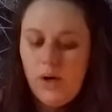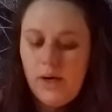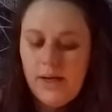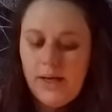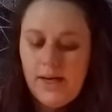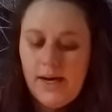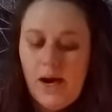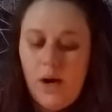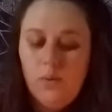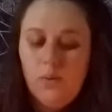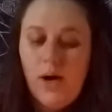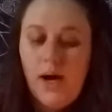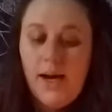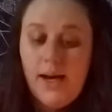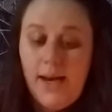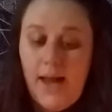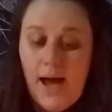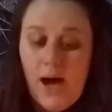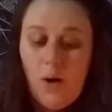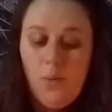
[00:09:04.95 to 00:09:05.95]
to get out right
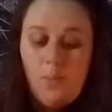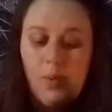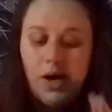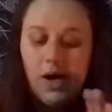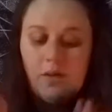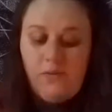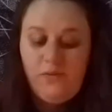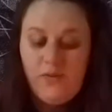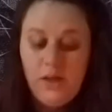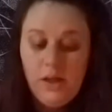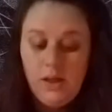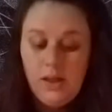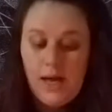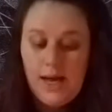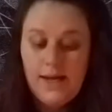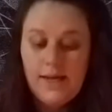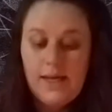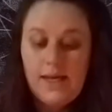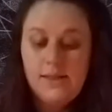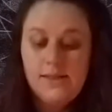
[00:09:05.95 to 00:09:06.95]
now. But I feel like,